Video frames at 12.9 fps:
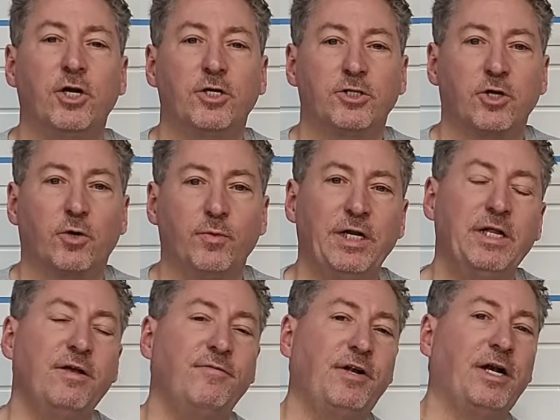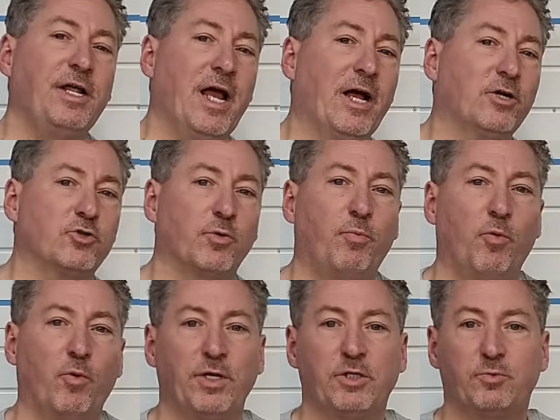So we didn't give it any extra
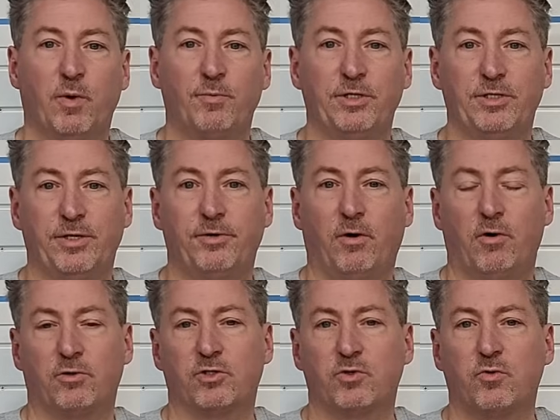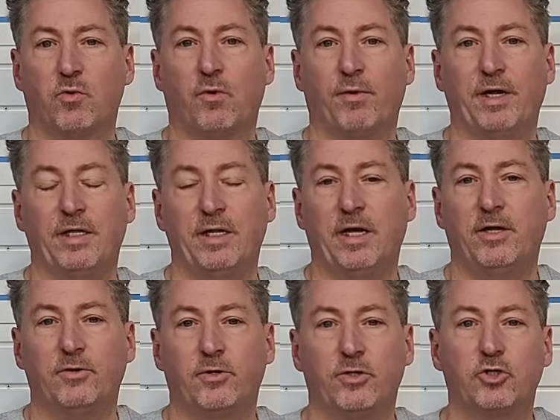points when we did our scoring at the
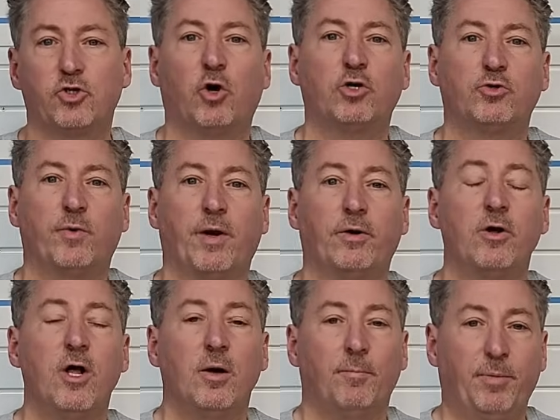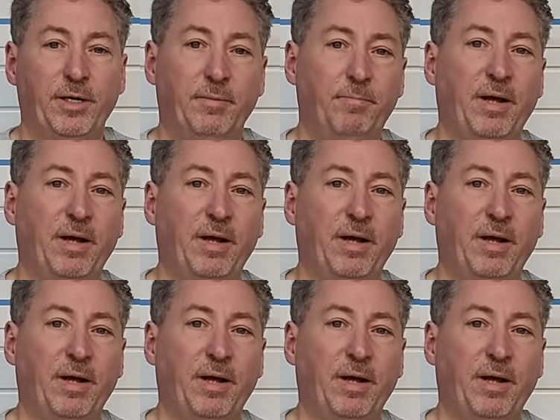end on the chargerator, but it